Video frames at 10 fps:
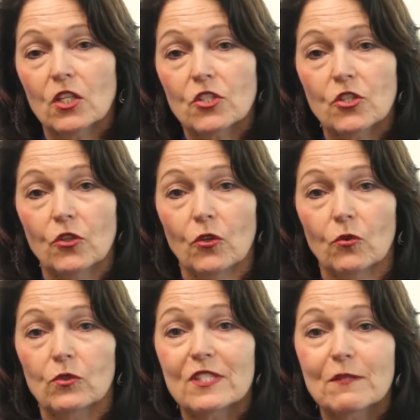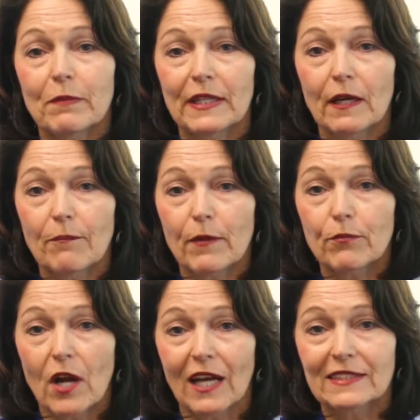to speed up the
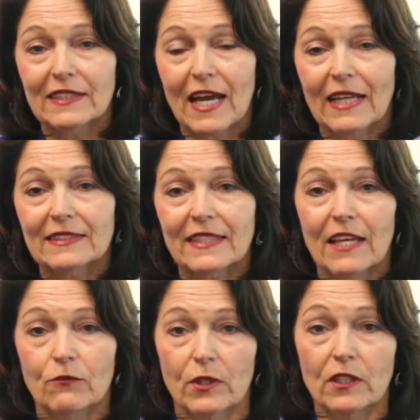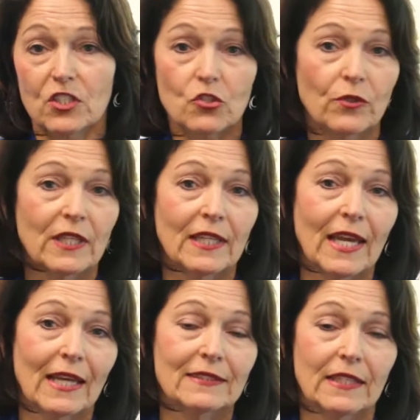process and really screen
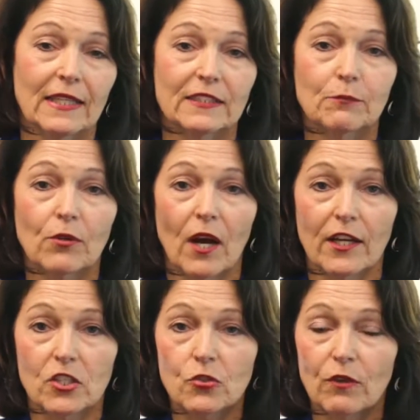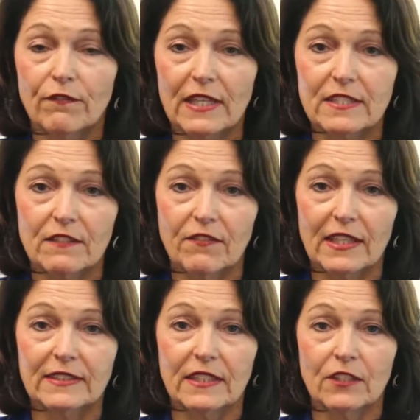candidates prior to a
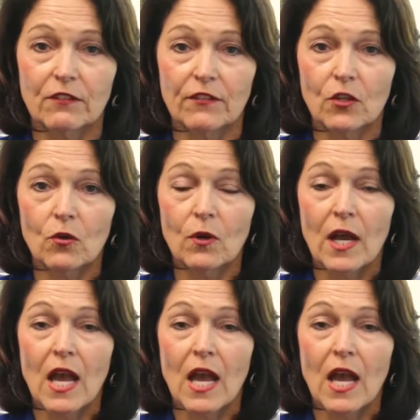face-to-face interview.